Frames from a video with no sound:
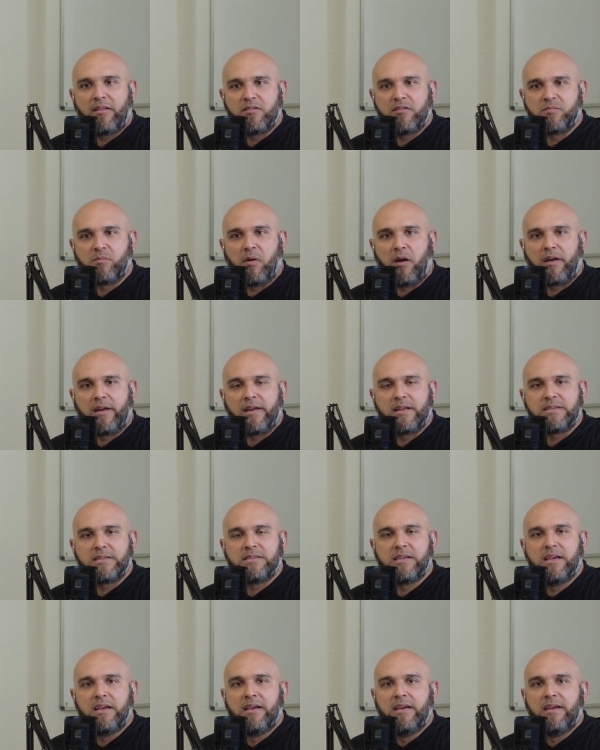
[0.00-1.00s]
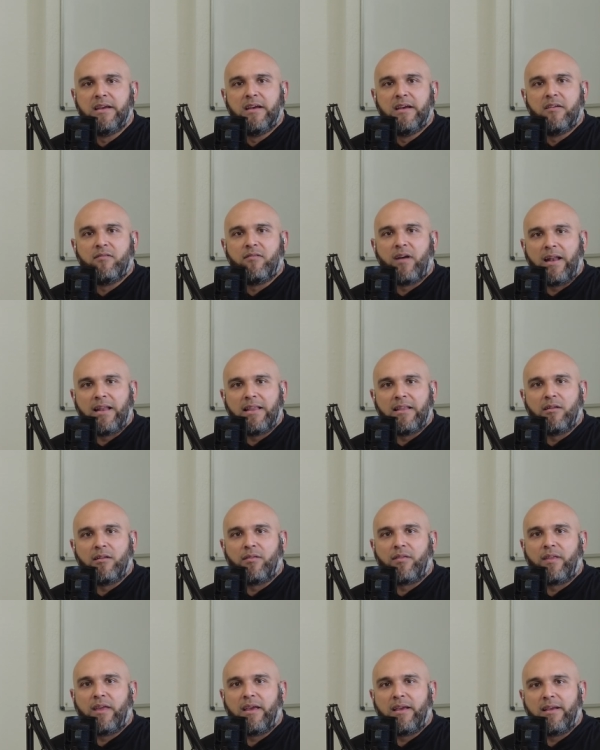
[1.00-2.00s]
those markets, finding
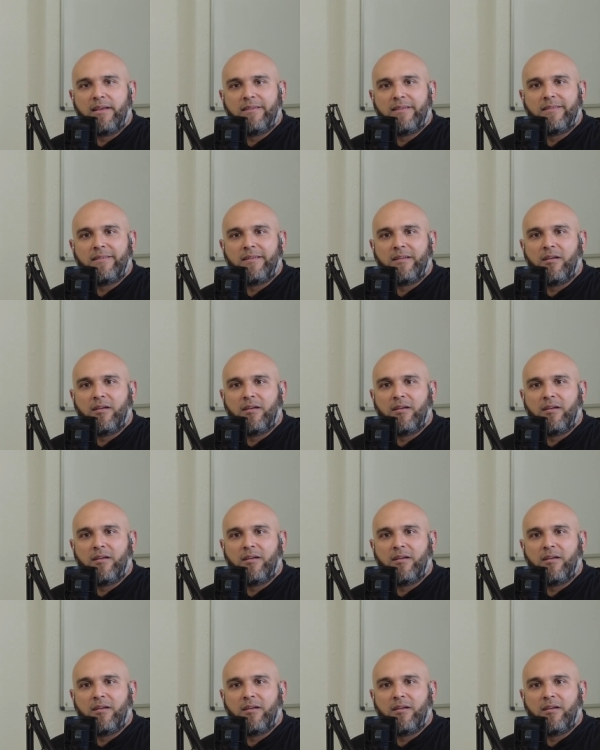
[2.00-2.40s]
little things.